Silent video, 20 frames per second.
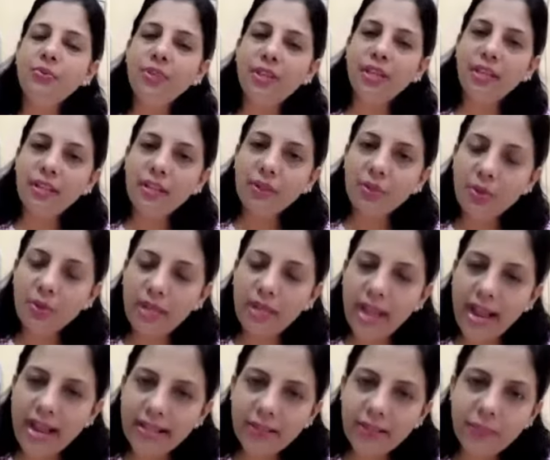wear a good
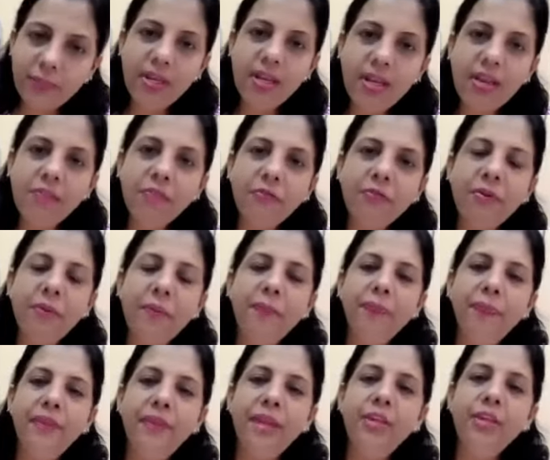SPF.
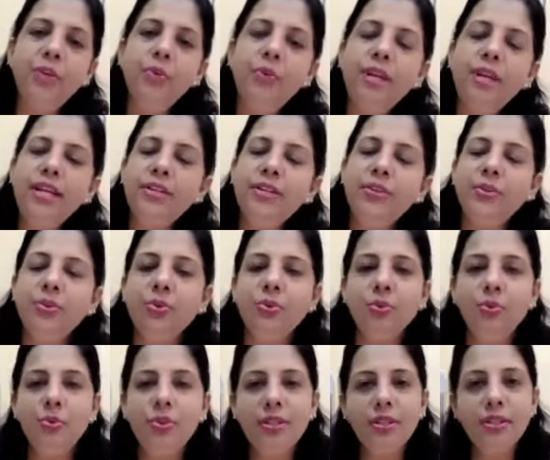You need
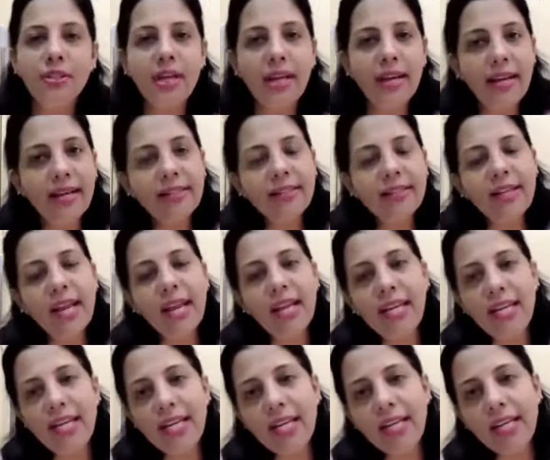to correct
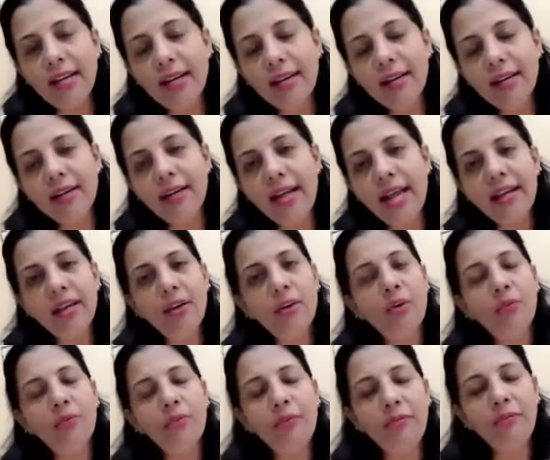any error
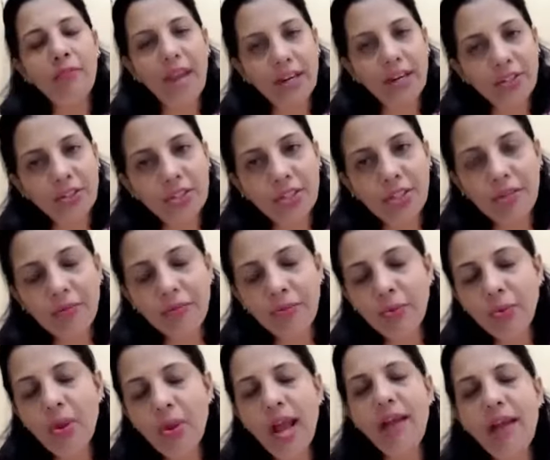of refraction if
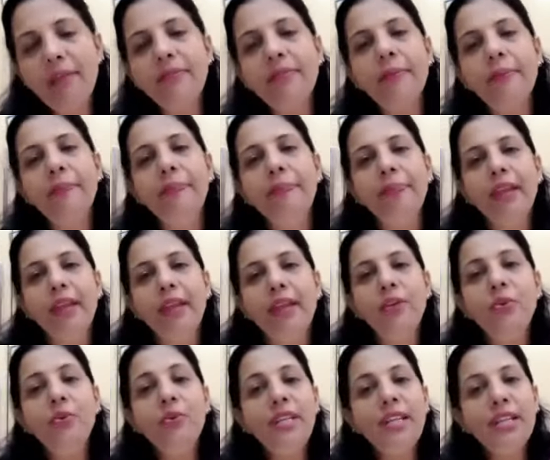you have.
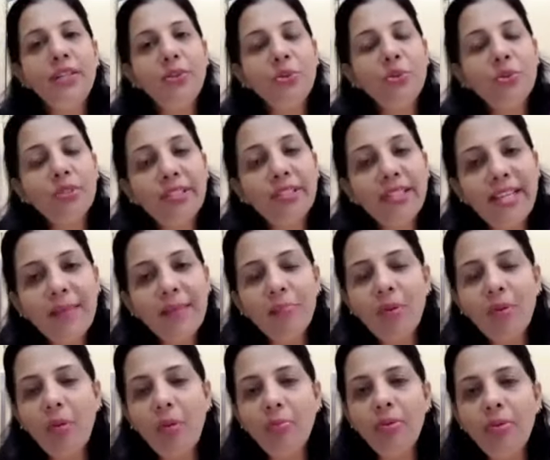You need to sleep
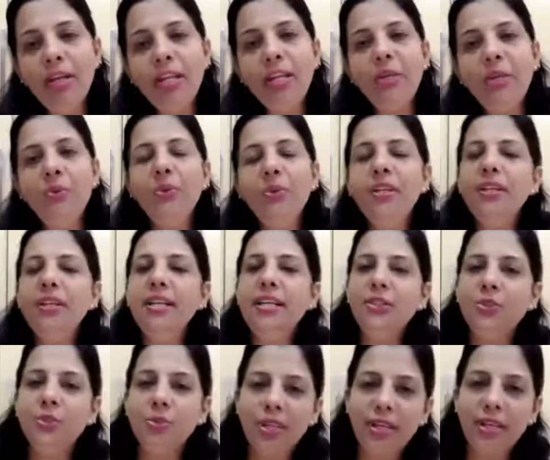properly. You need
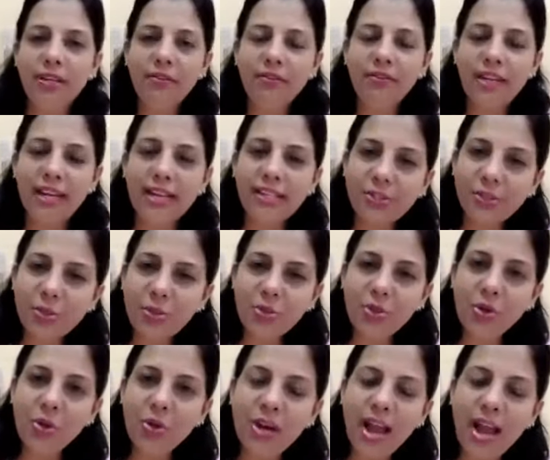to give rest to
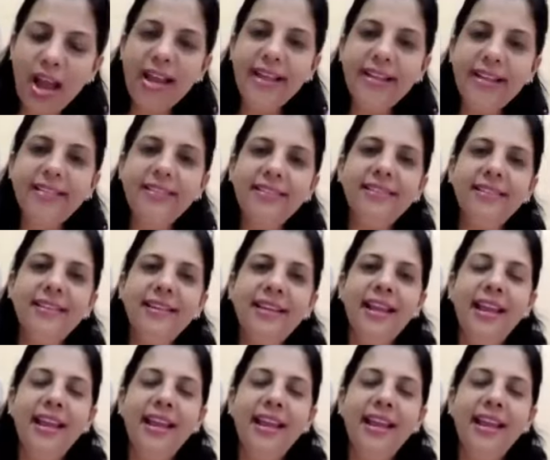your eyes,